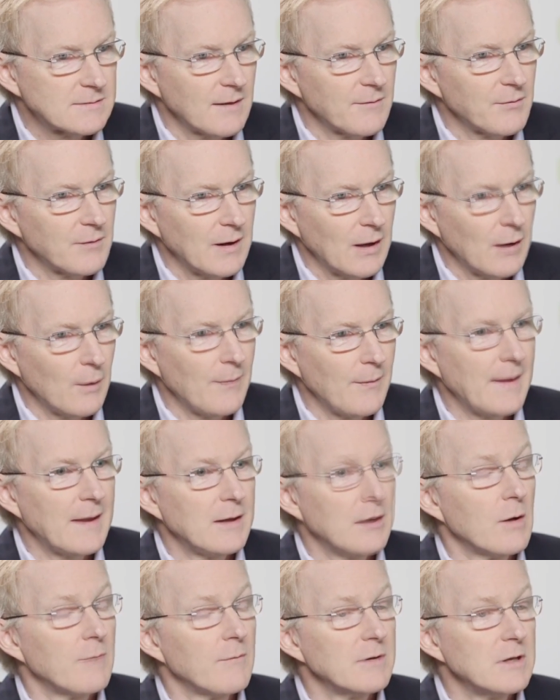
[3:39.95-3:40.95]
Every now and
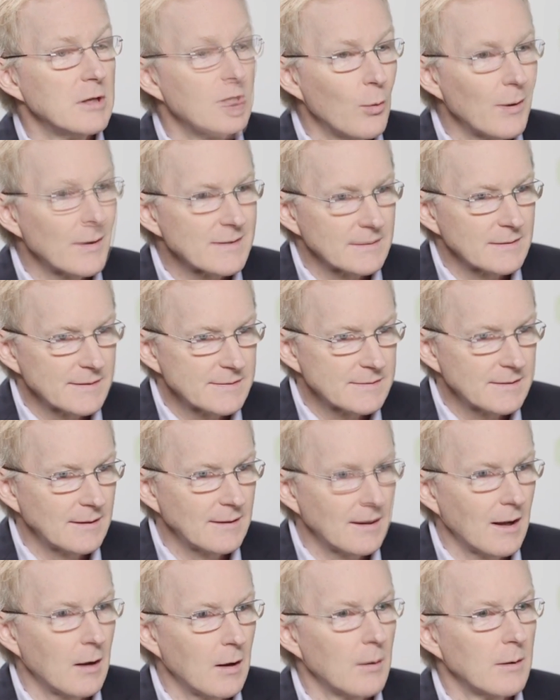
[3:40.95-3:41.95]
then you have a U.S. listing
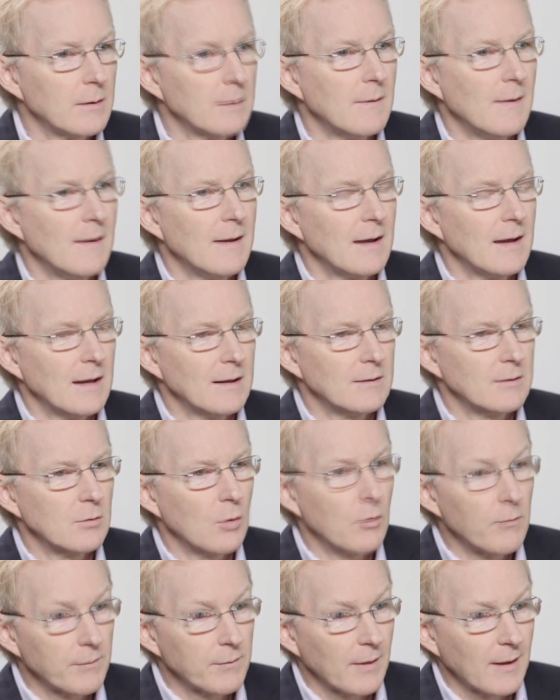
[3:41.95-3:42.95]
now, and an
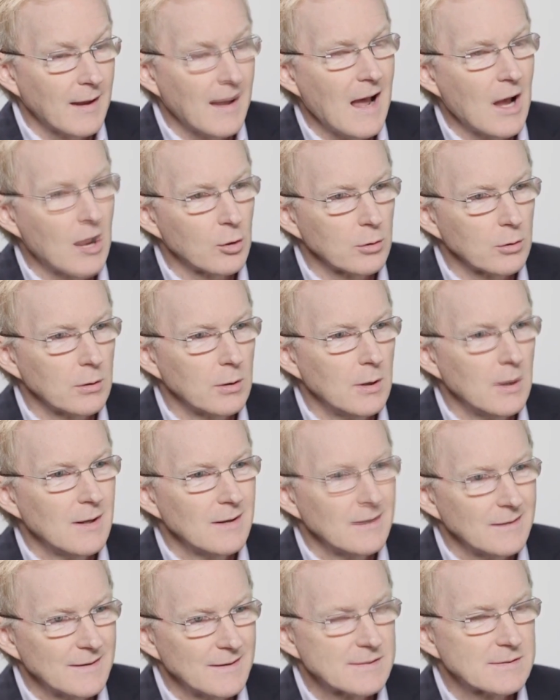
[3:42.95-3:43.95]
over-the-counter
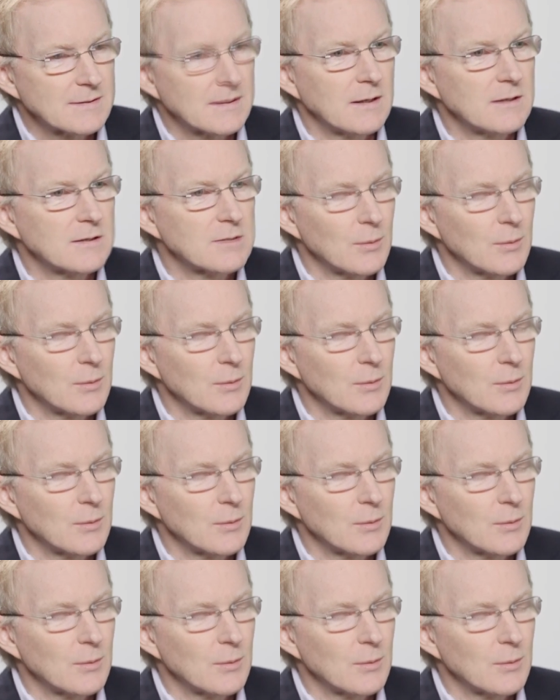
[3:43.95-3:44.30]
listing.